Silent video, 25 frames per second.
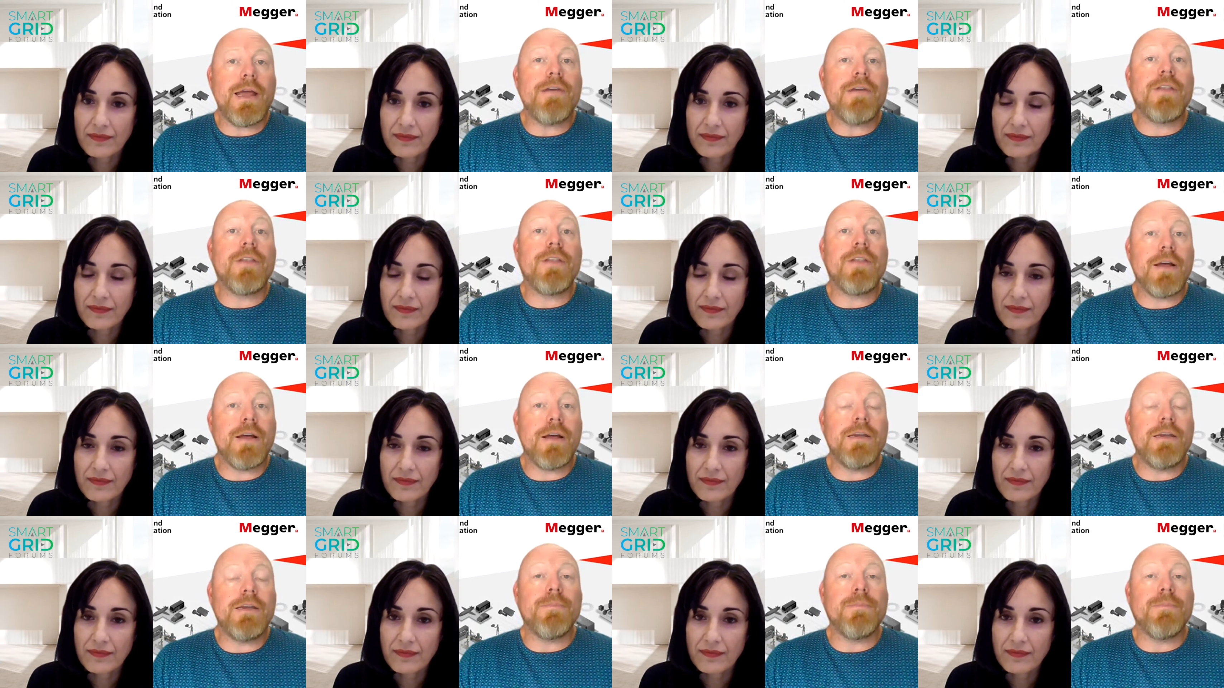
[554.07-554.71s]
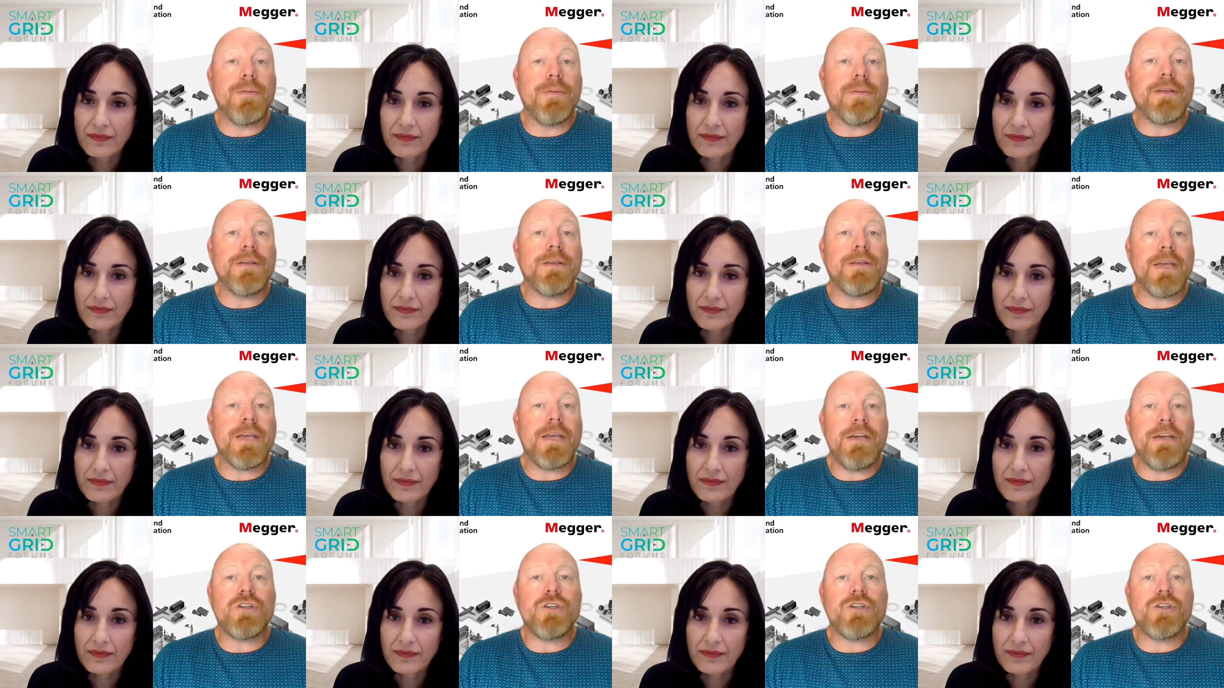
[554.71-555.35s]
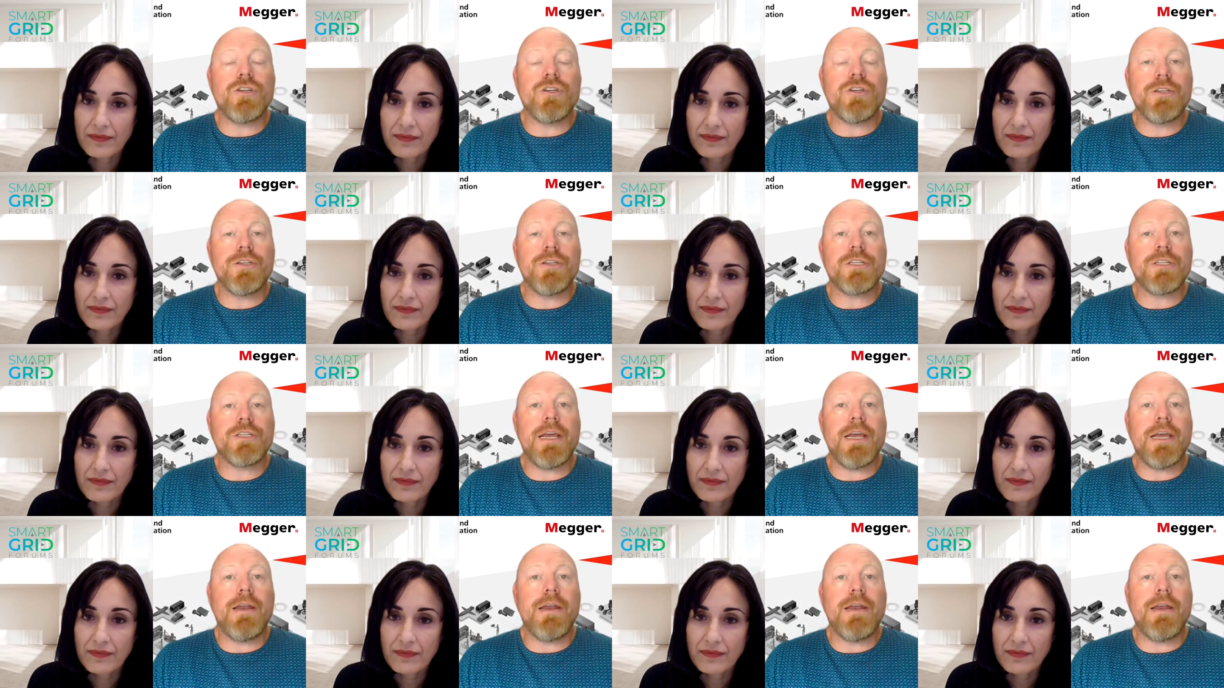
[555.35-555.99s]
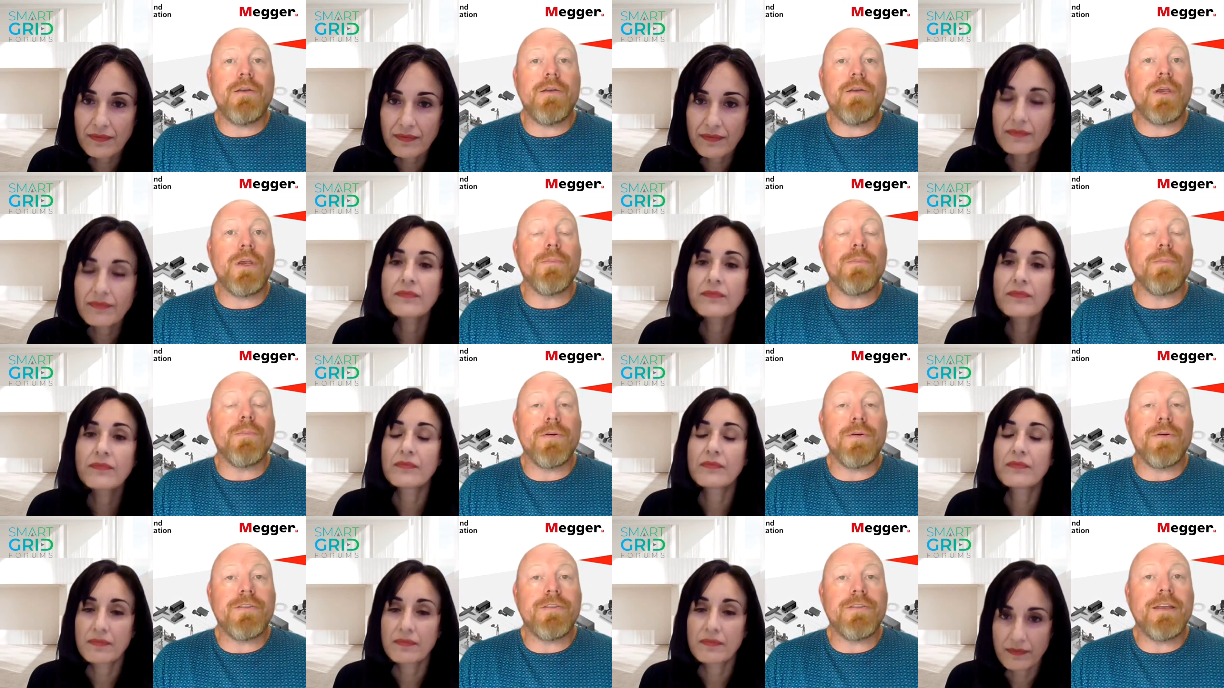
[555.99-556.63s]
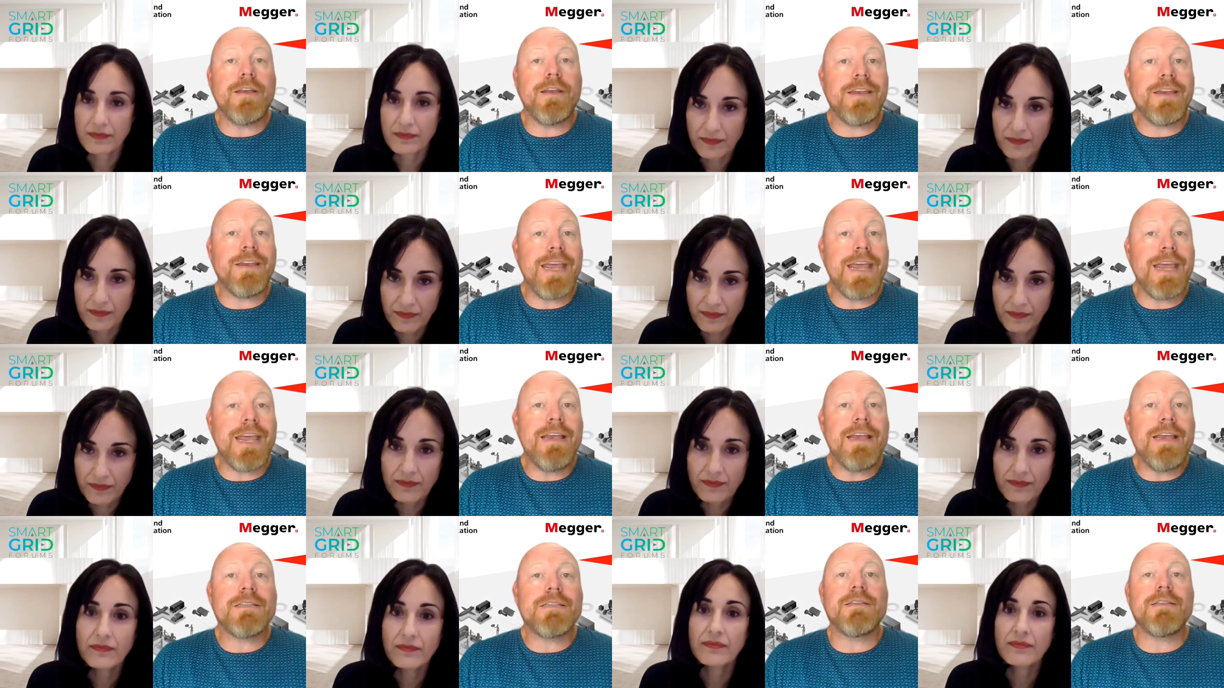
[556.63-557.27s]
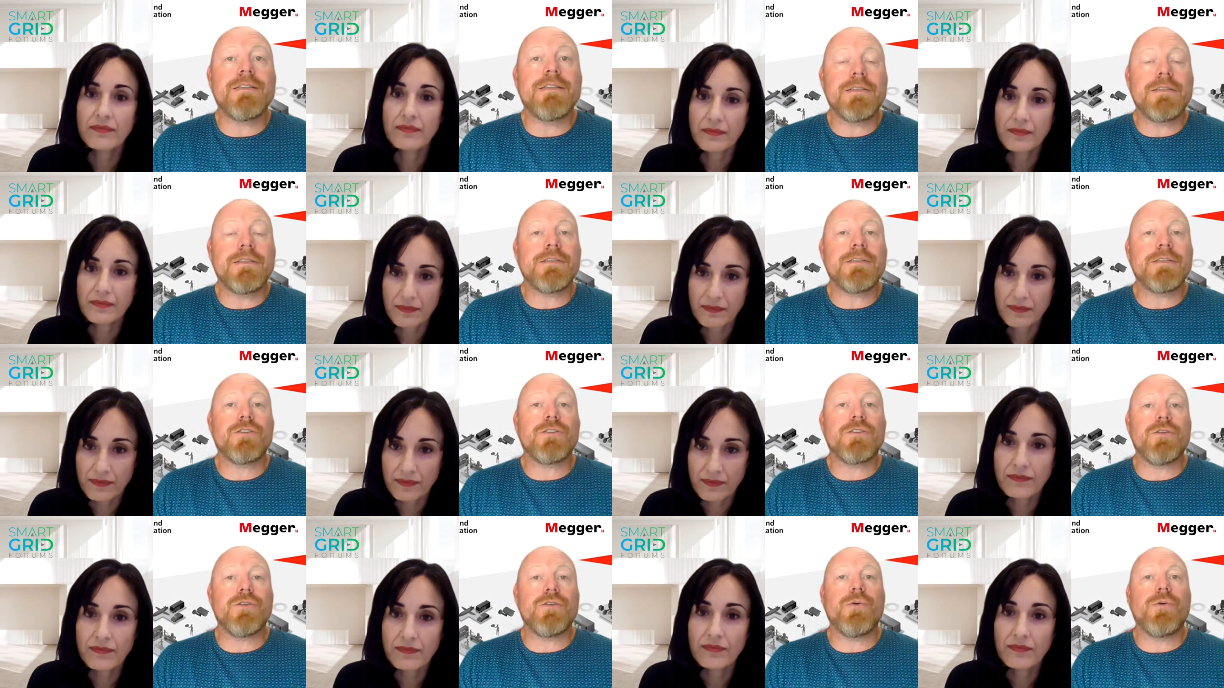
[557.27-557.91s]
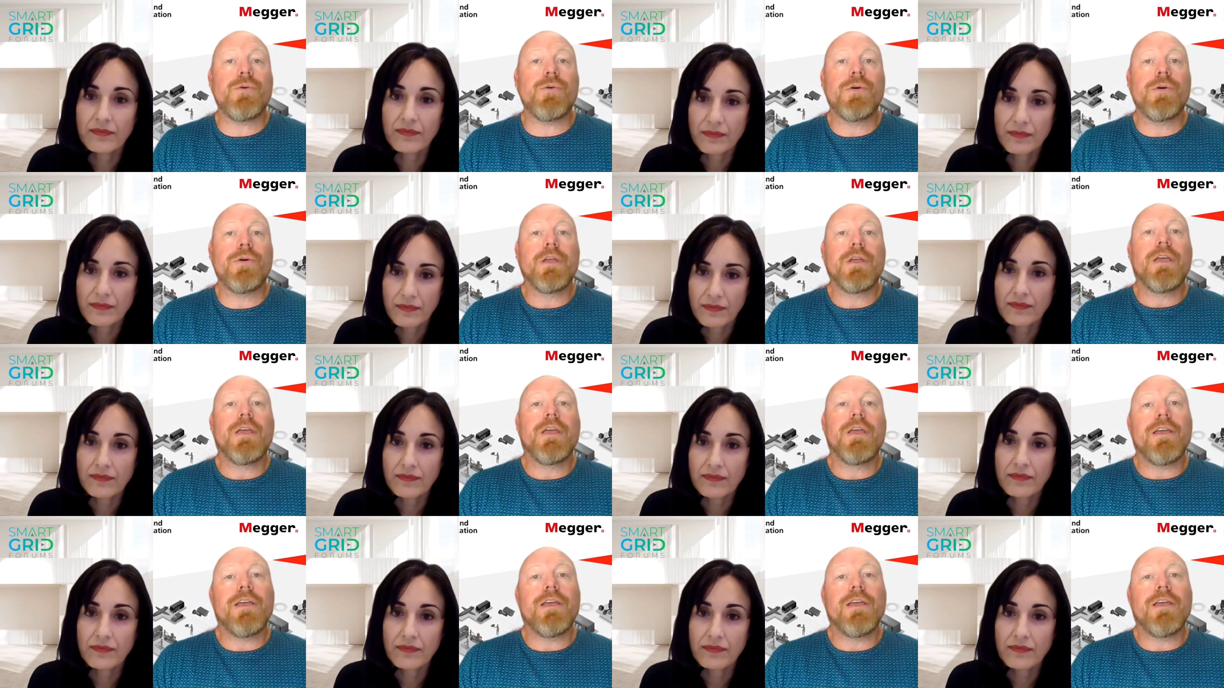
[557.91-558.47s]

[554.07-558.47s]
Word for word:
Speaker 1: have done implementations and we can present cases. So